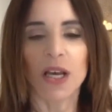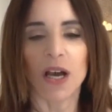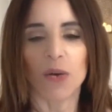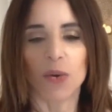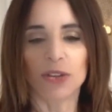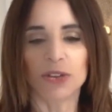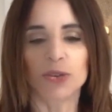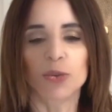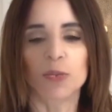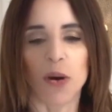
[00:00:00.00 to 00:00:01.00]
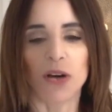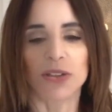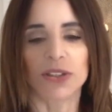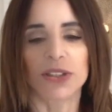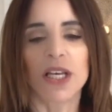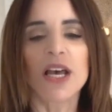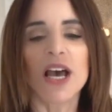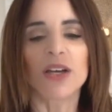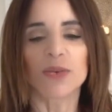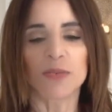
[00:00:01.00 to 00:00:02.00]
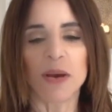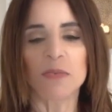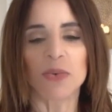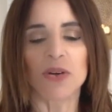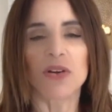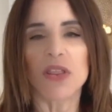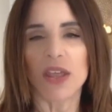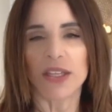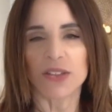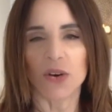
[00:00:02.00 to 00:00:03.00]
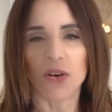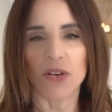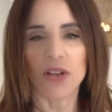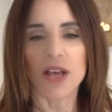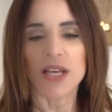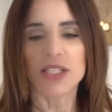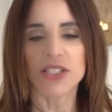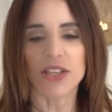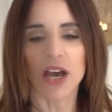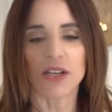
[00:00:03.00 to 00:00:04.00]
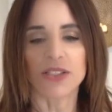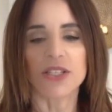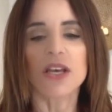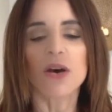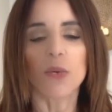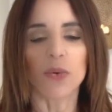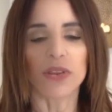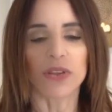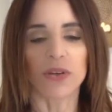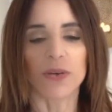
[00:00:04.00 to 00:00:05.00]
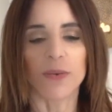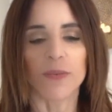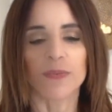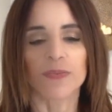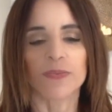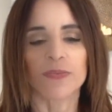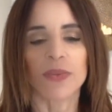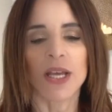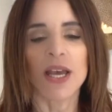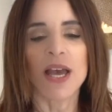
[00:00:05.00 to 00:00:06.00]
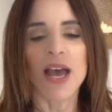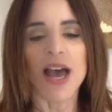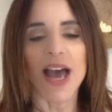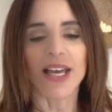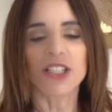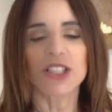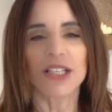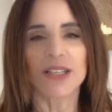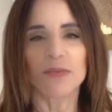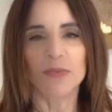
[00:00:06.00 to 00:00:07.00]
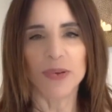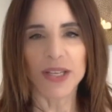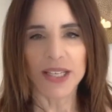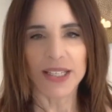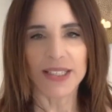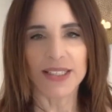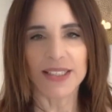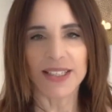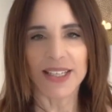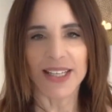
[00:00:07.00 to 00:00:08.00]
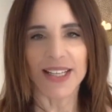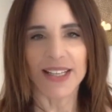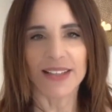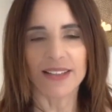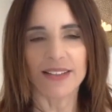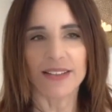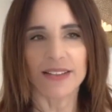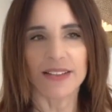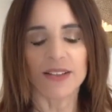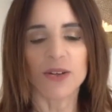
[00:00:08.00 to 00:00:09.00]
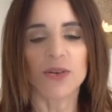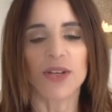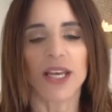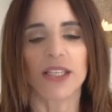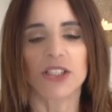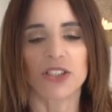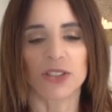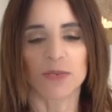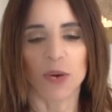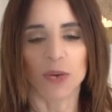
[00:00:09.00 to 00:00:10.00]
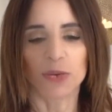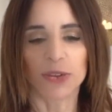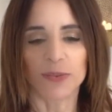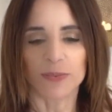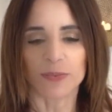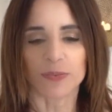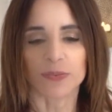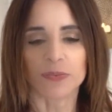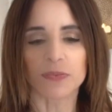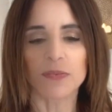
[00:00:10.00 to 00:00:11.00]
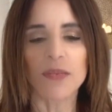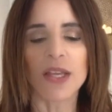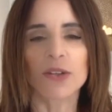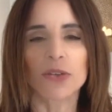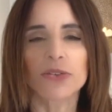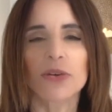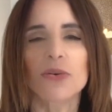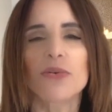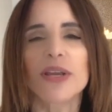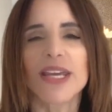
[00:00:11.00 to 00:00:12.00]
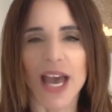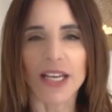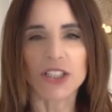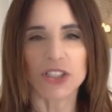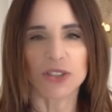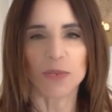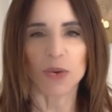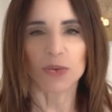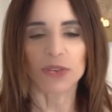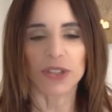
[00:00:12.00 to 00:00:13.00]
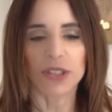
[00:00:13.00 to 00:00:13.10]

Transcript: I want you to pause and remember that it all starts with you. Actually being in creation mode, not reaction mode.